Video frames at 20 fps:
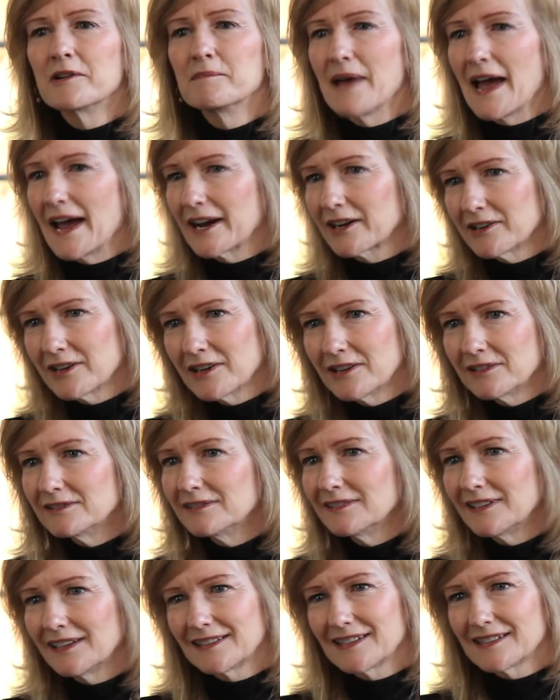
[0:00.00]
and
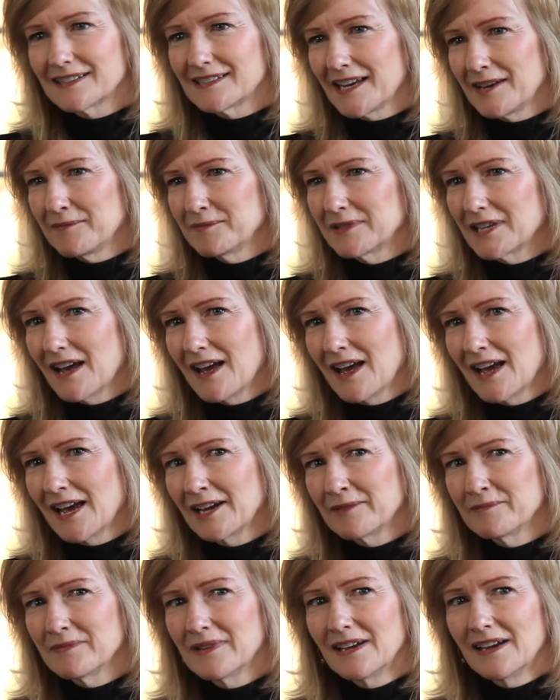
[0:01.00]
macro at the same
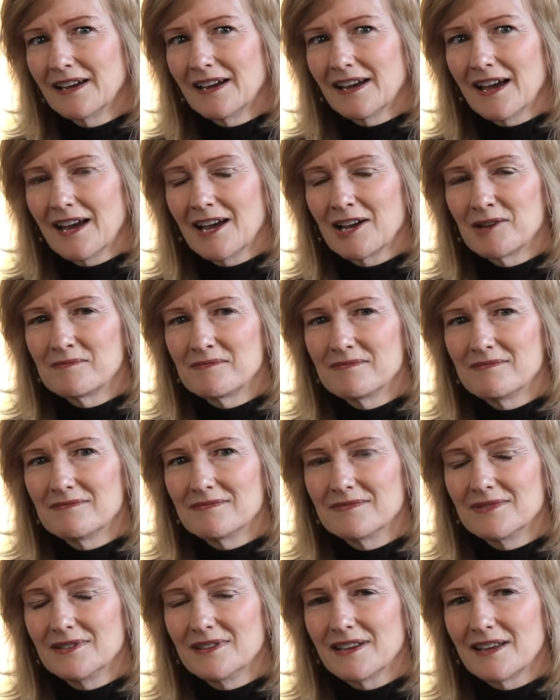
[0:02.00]
time.
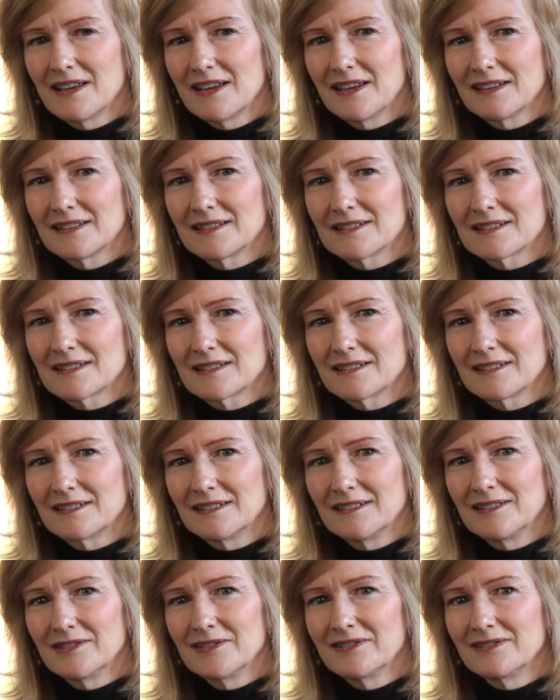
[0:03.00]

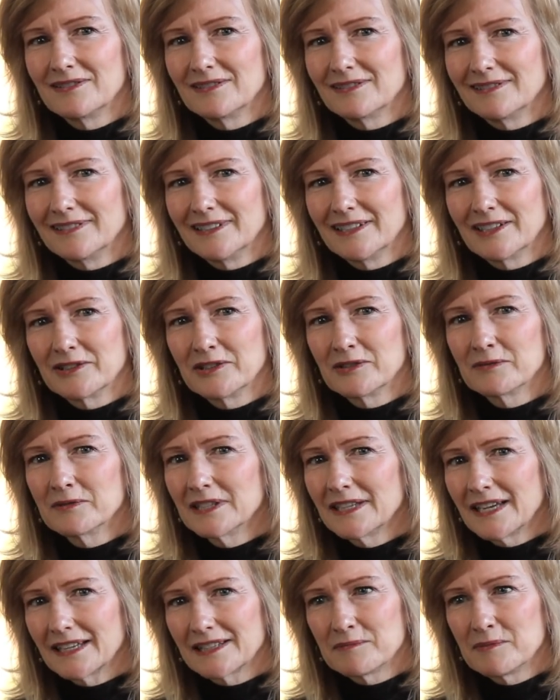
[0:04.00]
You
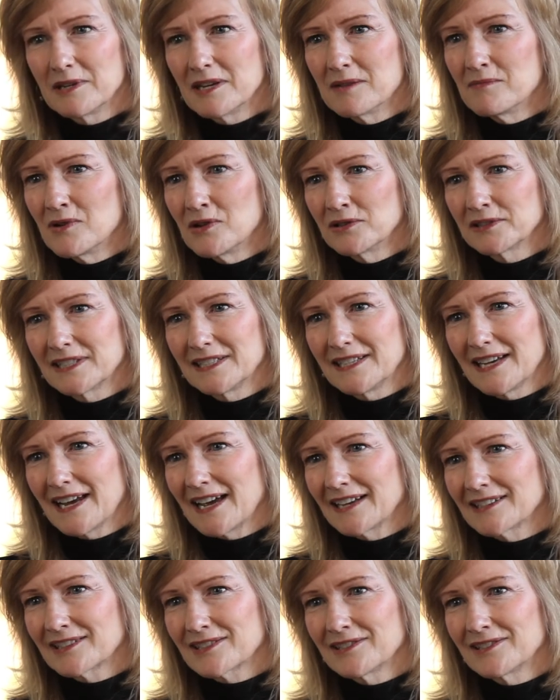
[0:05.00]
really have to be a
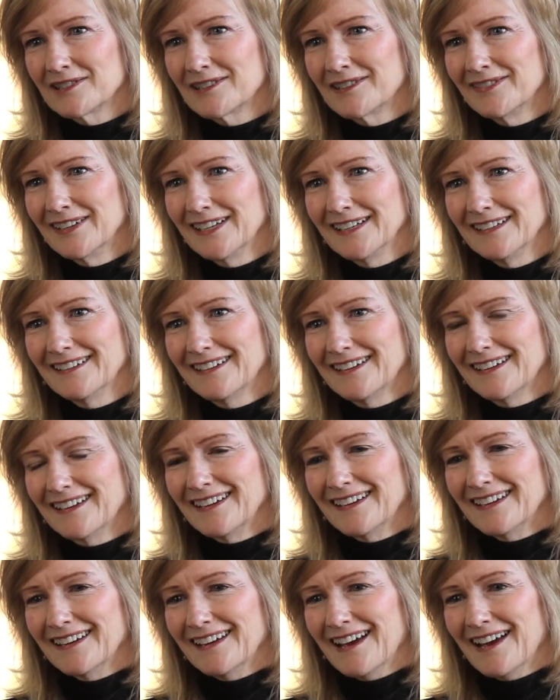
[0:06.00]
multitasker. I mean,
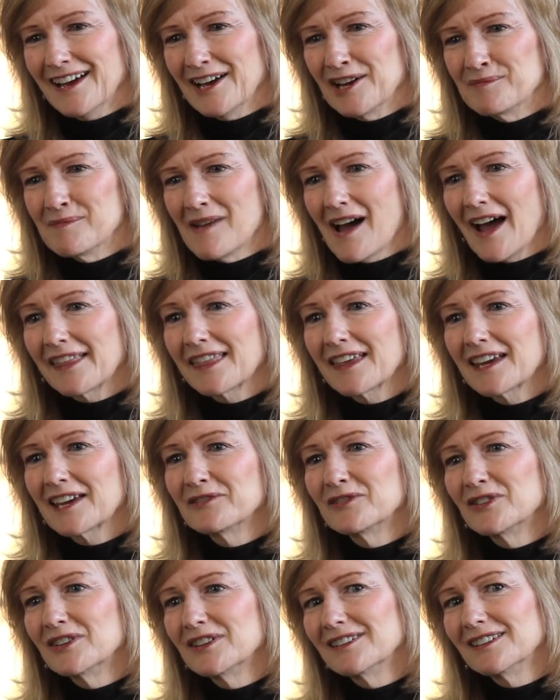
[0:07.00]
I think
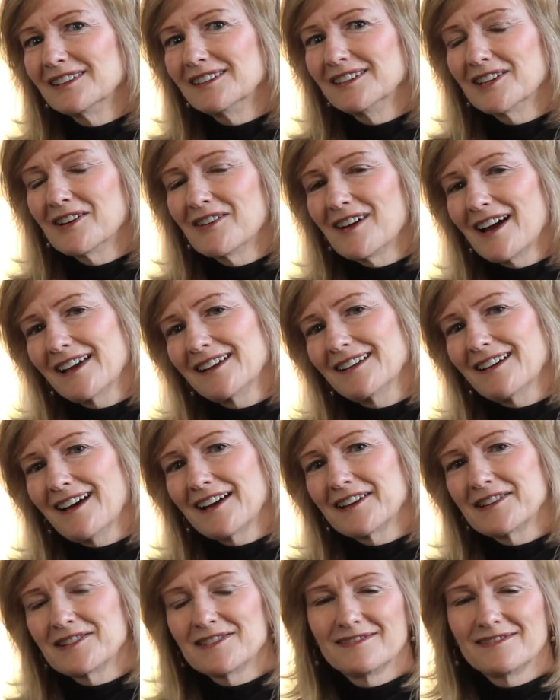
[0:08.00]
of I